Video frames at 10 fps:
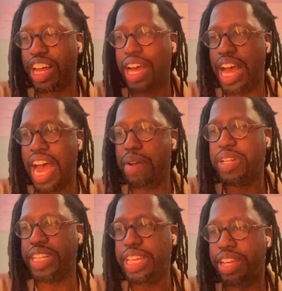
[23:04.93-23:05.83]
I
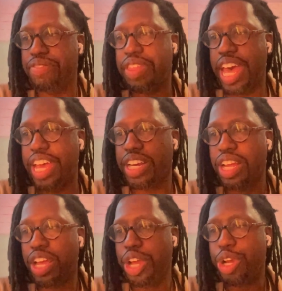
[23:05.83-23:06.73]
believe that
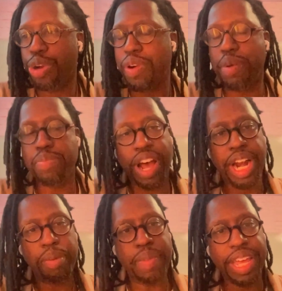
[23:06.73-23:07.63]
great product
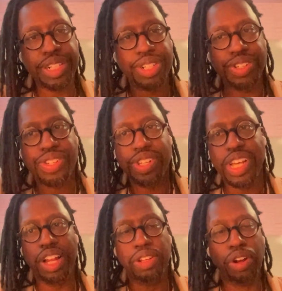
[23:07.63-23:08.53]
managers
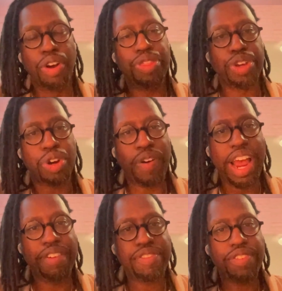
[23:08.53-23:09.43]
learn the
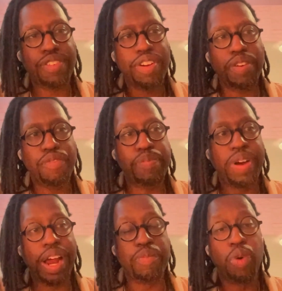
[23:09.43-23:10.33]
craft by
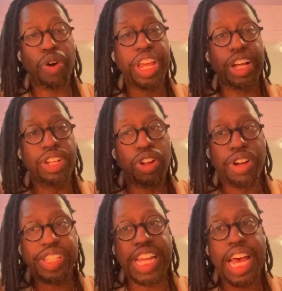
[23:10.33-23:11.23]
working
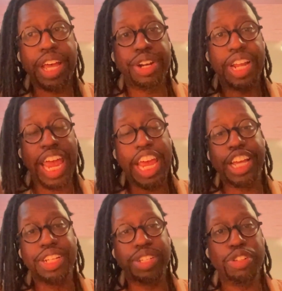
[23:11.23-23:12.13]
alongside
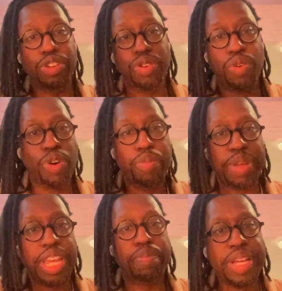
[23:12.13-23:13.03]
and or
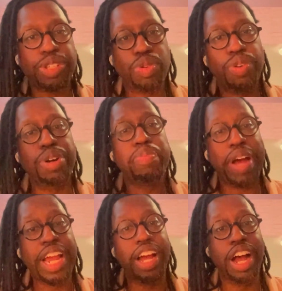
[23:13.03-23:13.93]
being mentored by
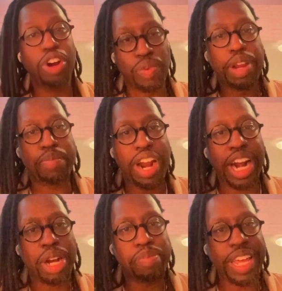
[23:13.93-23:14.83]
great product
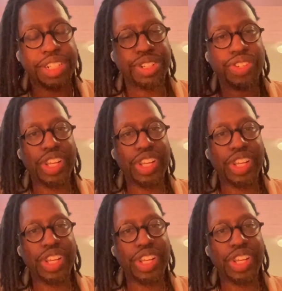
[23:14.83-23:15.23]
managers.